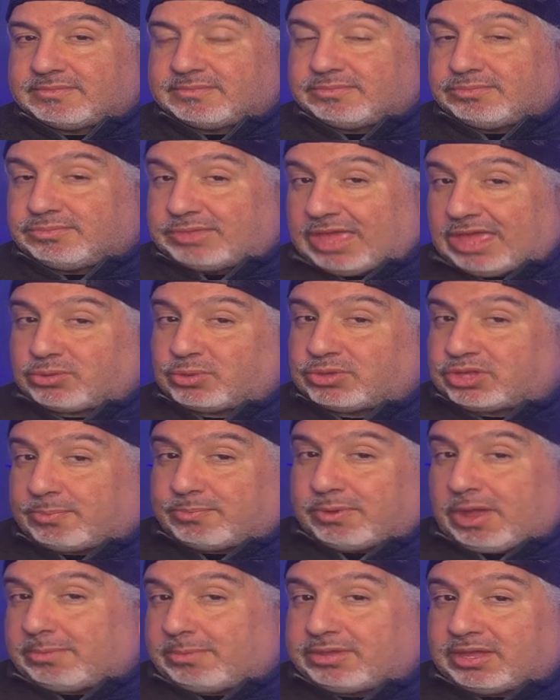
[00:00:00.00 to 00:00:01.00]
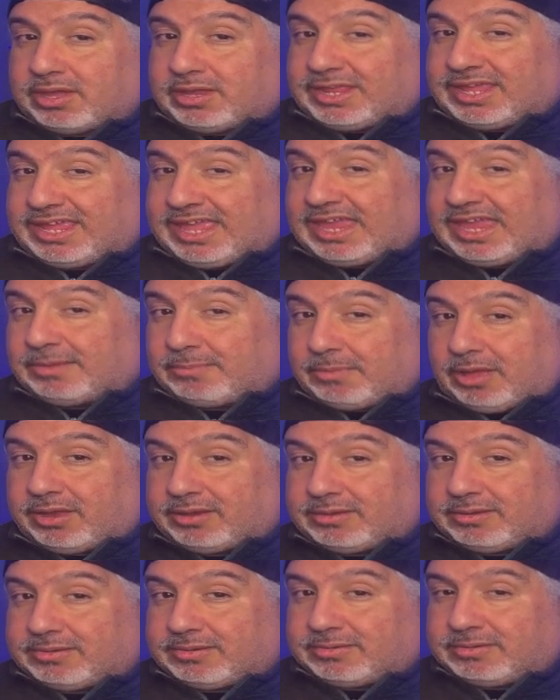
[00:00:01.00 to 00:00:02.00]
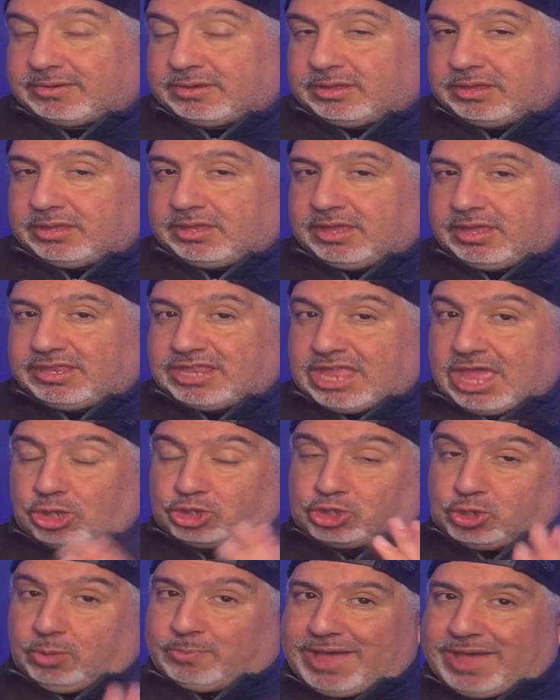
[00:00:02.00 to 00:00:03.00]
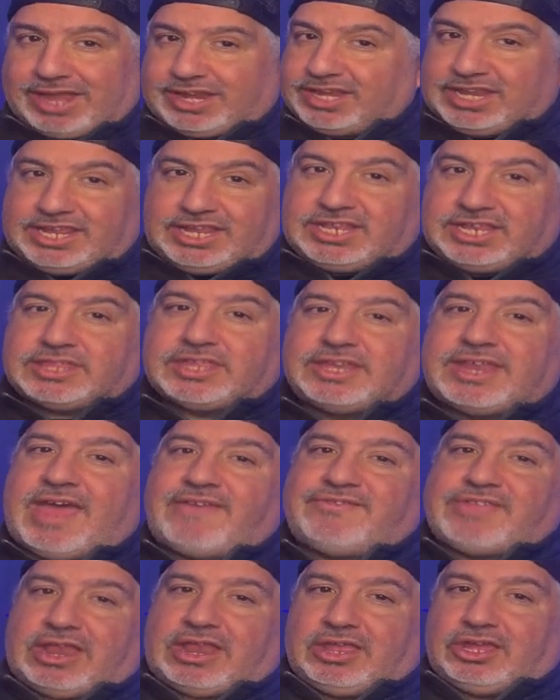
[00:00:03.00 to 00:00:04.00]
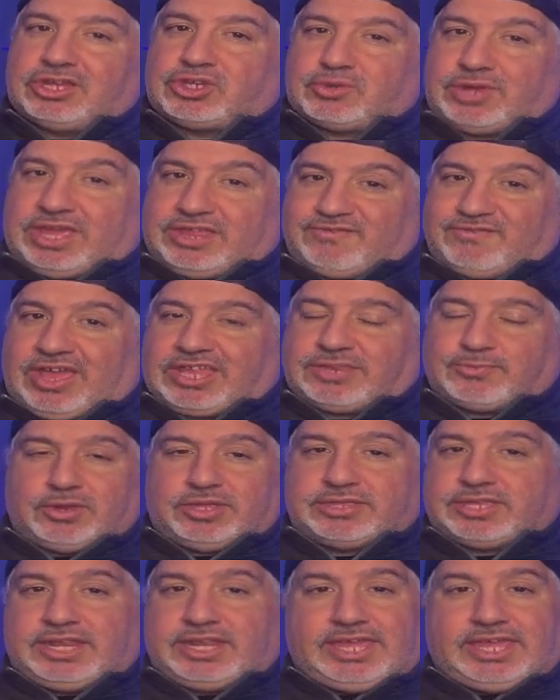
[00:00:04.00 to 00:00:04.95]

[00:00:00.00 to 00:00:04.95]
That's what they're probably going to get him on. Now, Joe Biden, he doesn't have that luxury as vice president.